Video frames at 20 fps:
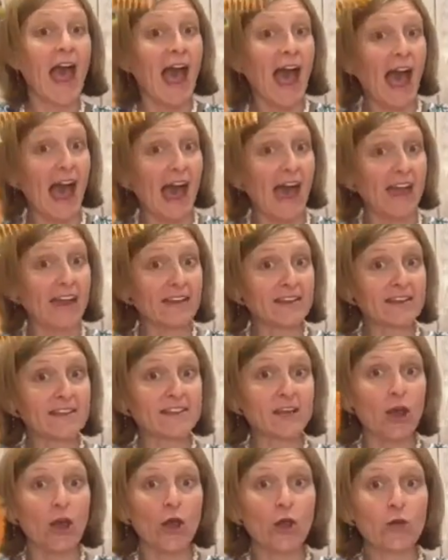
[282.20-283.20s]
And
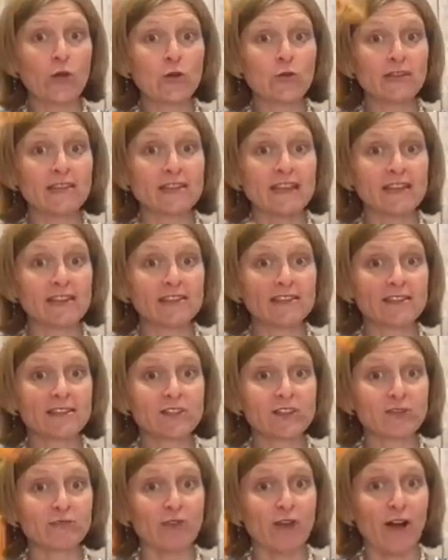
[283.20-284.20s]
who says
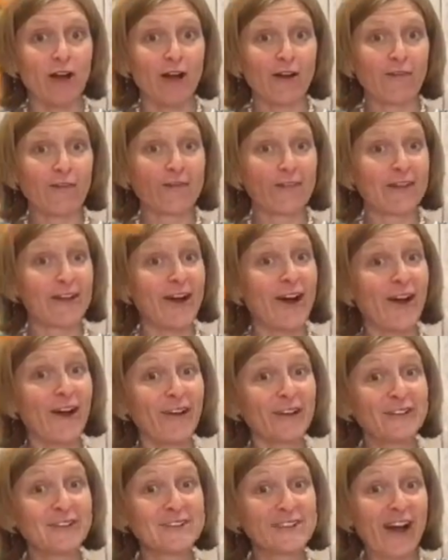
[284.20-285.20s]
giraffe
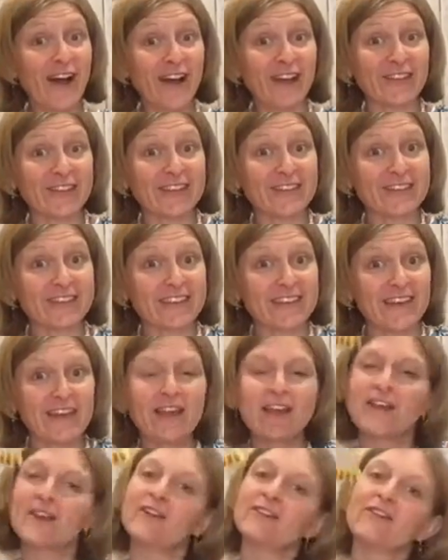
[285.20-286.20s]
can't dance?
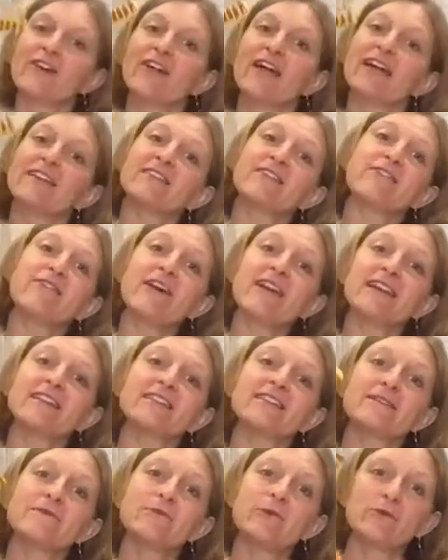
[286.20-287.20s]
So that's a fun
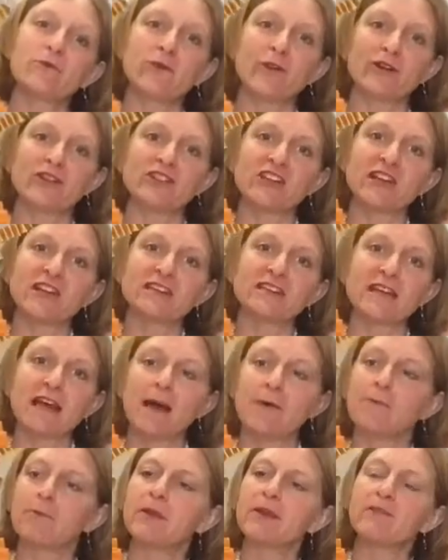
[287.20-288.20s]
and simple project,
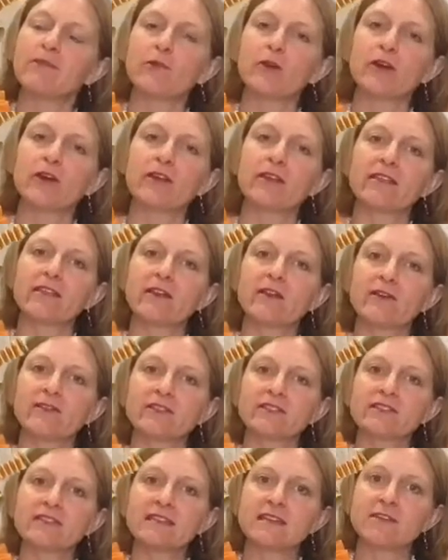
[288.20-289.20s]
a bit of work in the
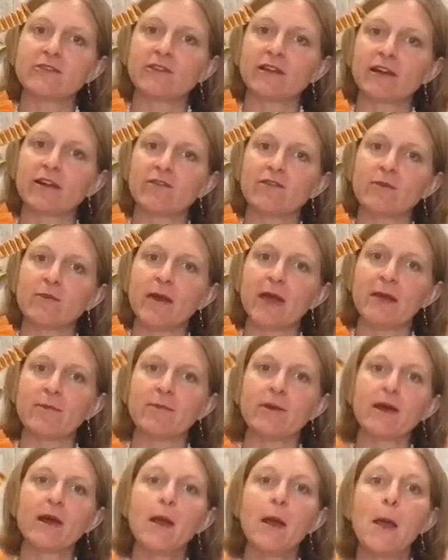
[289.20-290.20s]
concertinaing of the
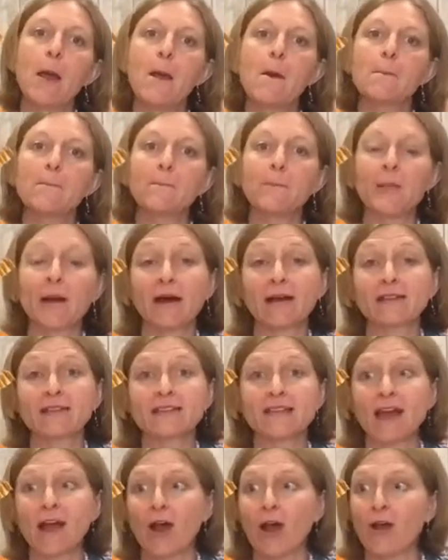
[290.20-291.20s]
paper, but
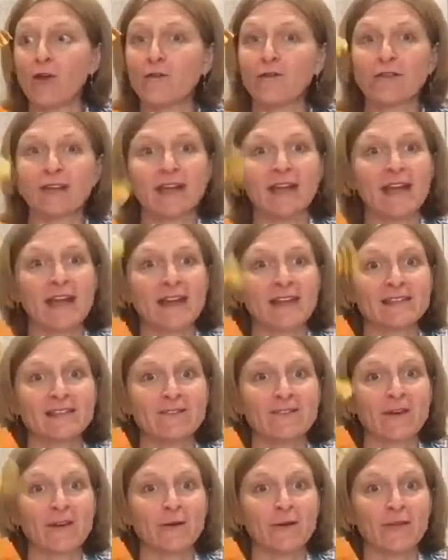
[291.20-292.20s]
hopefully it's a
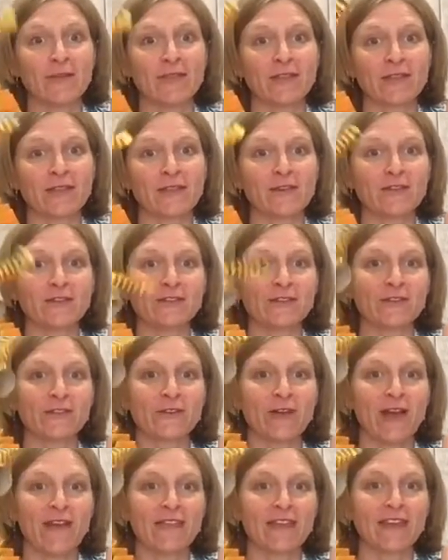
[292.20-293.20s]
fun one that you can do
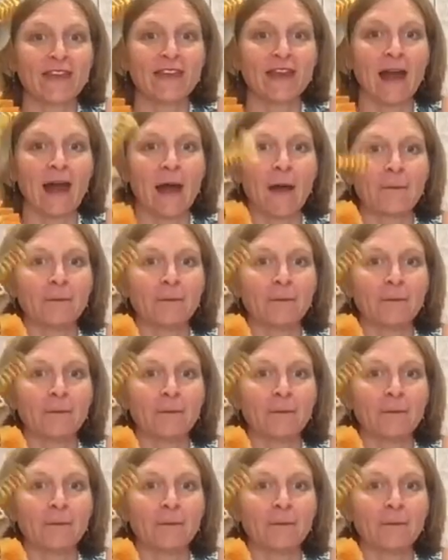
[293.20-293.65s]
and then